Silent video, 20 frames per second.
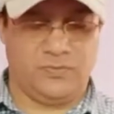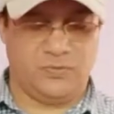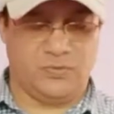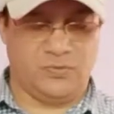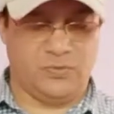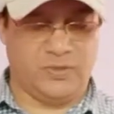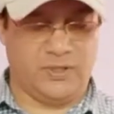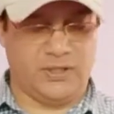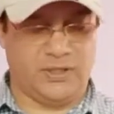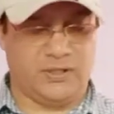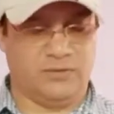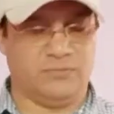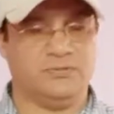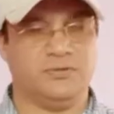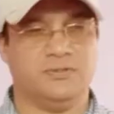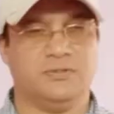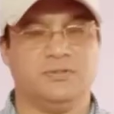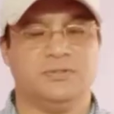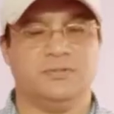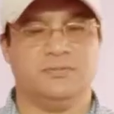who
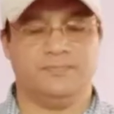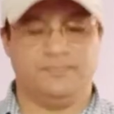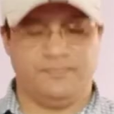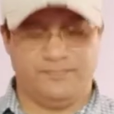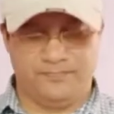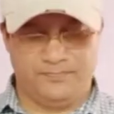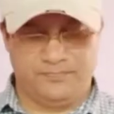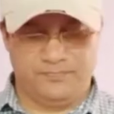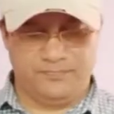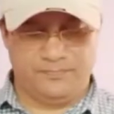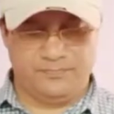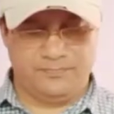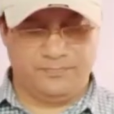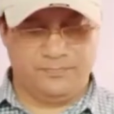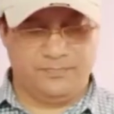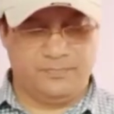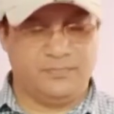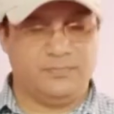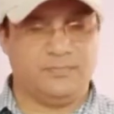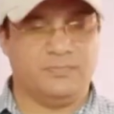announced
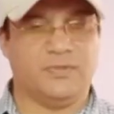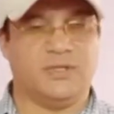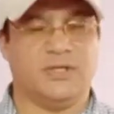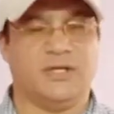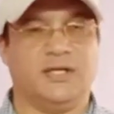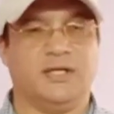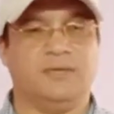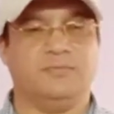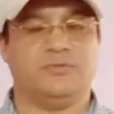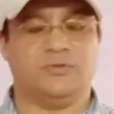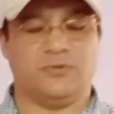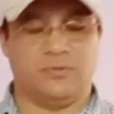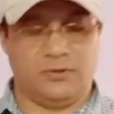the names